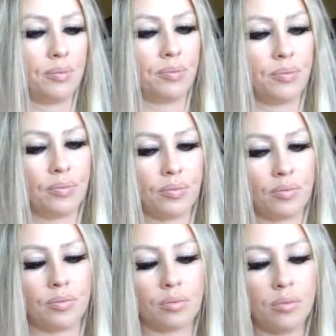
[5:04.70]

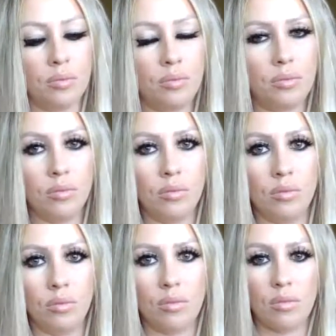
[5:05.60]
No one is speaking in this clip.